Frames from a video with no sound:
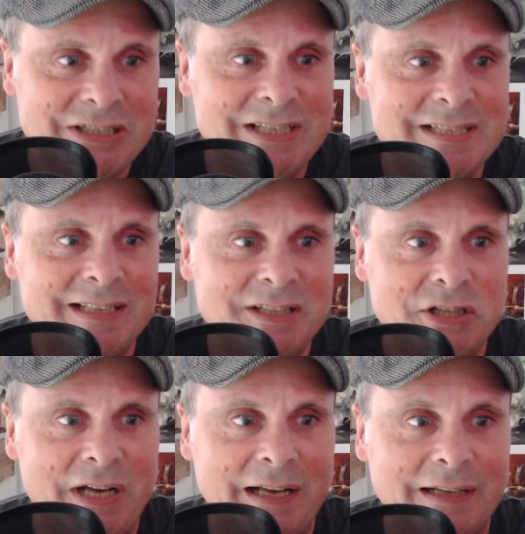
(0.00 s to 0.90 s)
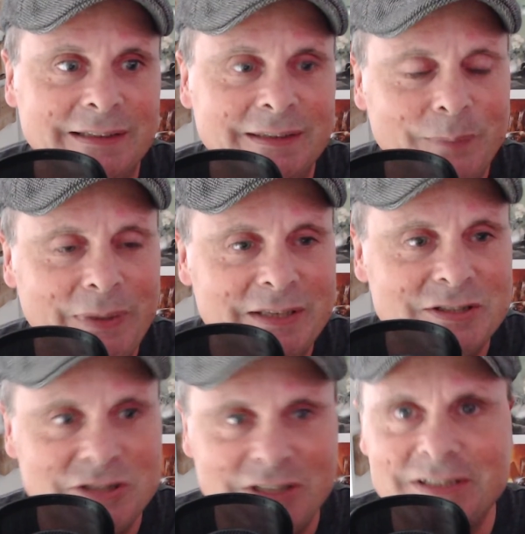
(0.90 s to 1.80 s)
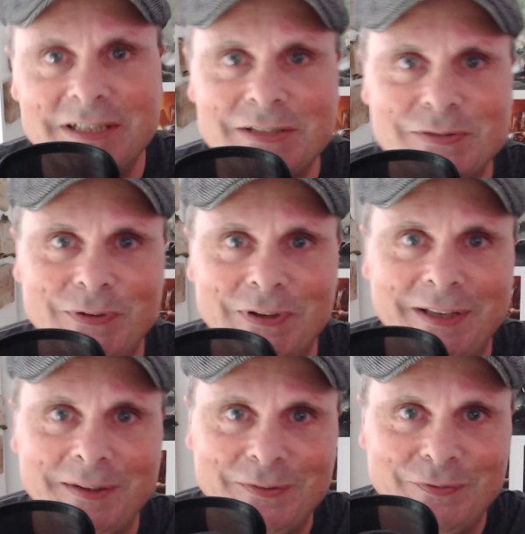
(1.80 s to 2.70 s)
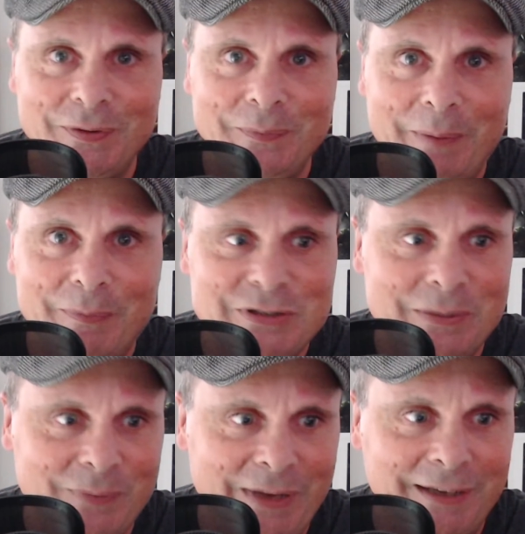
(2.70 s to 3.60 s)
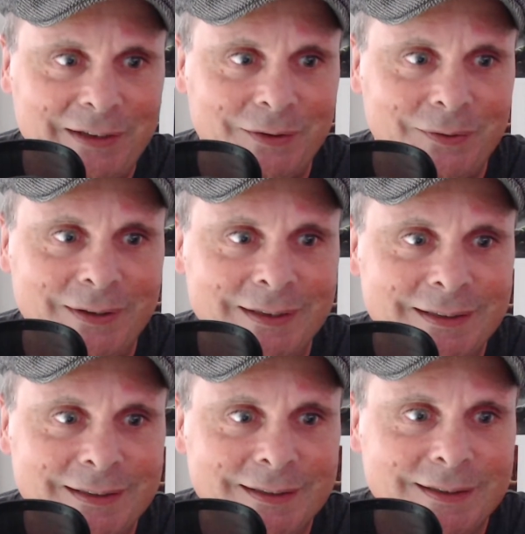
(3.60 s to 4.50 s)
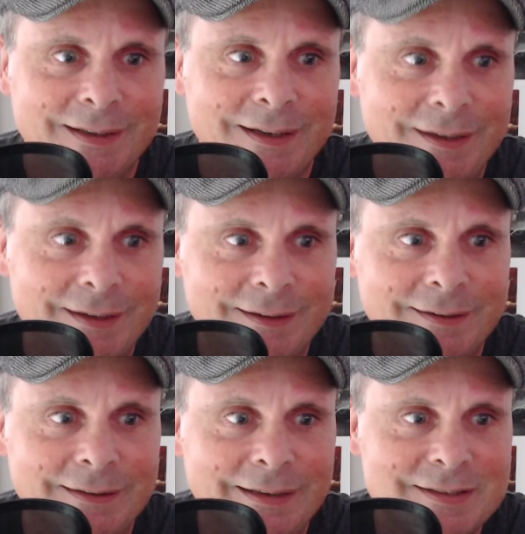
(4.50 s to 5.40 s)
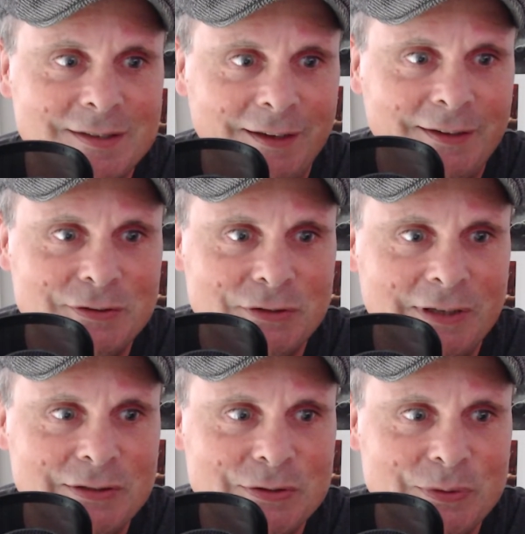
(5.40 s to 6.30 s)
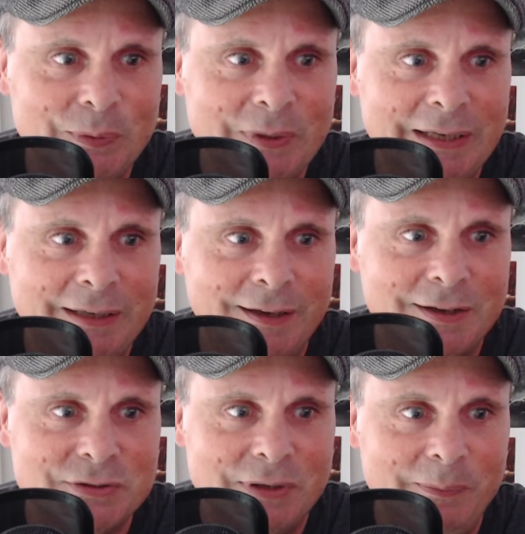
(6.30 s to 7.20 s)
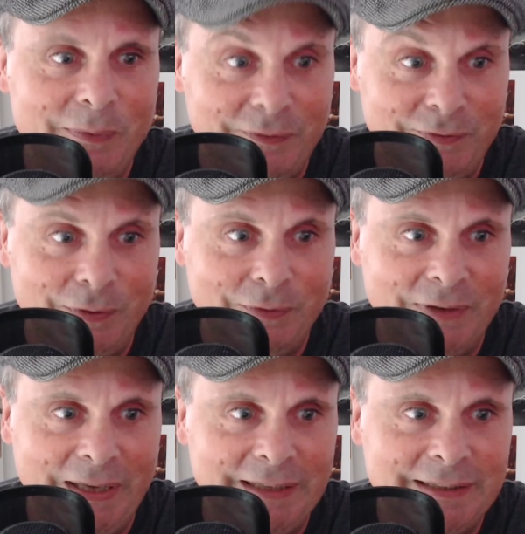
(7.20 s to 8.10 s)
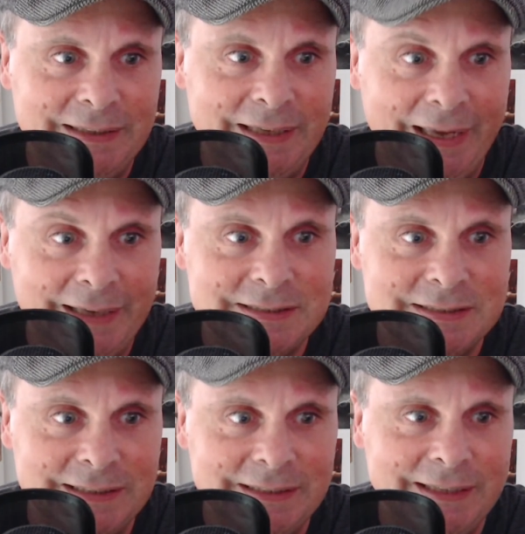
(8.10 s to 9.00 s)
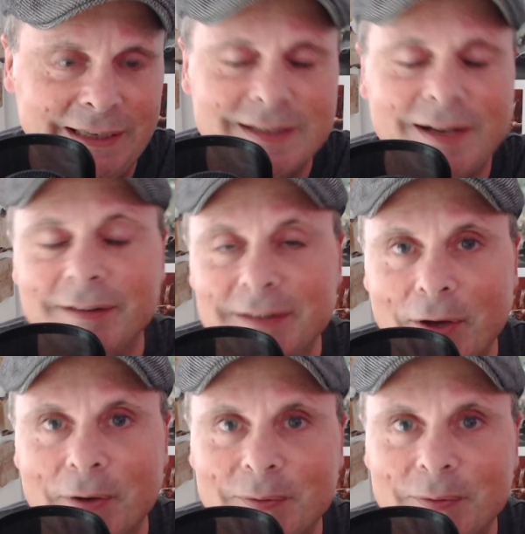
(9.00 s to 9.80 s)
in the chat, please. GG's for the membership. Thank you. It's like you're trying to talk in a classroom full of ADHD kids. I know.